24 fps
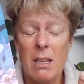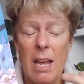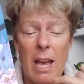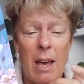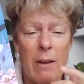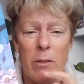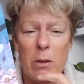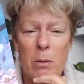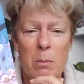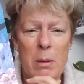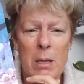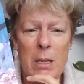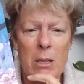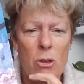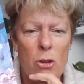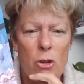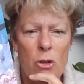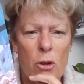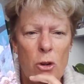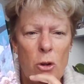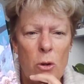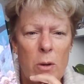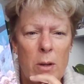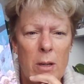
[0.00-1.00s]
having been
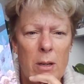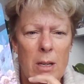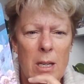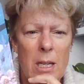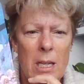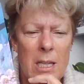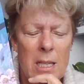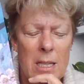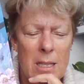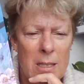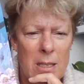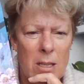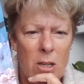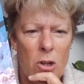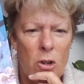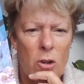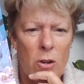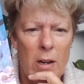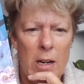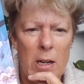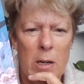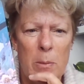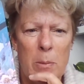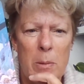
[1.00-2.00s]
through it, it is
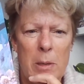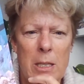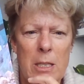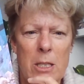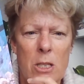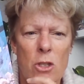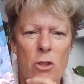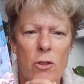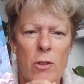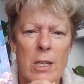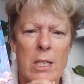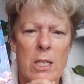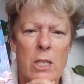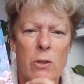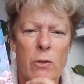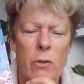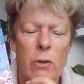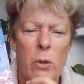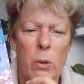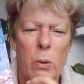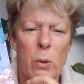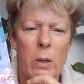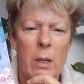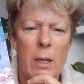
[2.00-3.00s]
incredibly
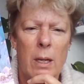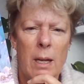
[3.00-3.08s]
stressful.